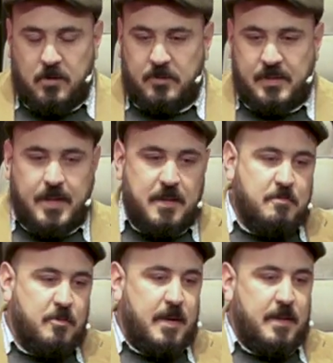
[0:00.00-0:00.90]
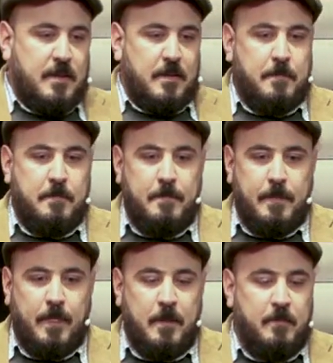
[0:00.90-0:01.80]
because I really
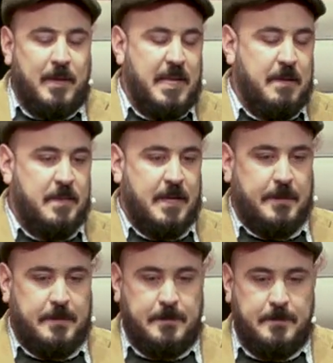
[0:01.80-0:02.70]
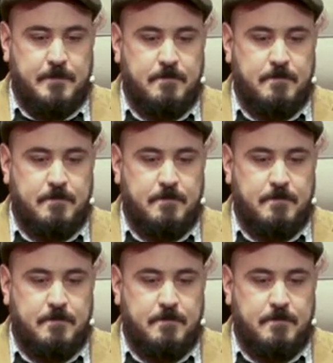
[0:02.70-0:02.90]
believe that